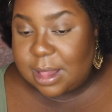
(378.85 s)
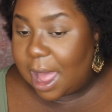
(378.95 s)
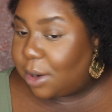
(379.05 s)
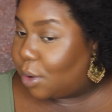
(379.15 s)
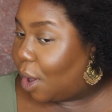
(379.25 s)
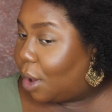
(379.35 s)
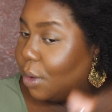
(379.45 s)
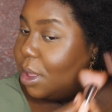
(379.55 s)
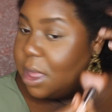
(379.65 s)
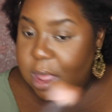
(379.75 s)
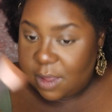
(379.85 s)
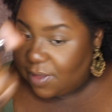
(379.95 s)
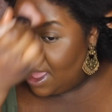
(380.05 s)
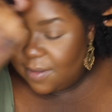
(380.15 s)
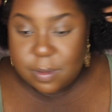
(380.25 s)
I don't know if
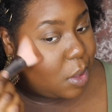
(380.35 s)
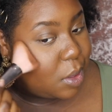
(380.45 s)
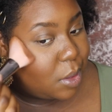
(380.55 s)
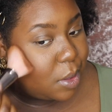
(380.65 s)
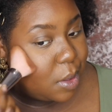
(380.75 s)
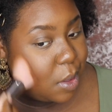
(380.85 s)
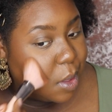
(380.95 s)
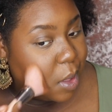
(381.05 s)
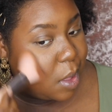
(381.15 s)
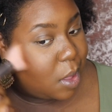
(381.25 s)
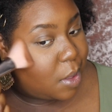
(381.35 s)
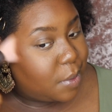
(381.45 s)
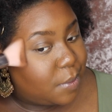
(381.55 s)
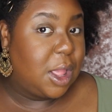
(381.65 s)
that even makes sense, y'all.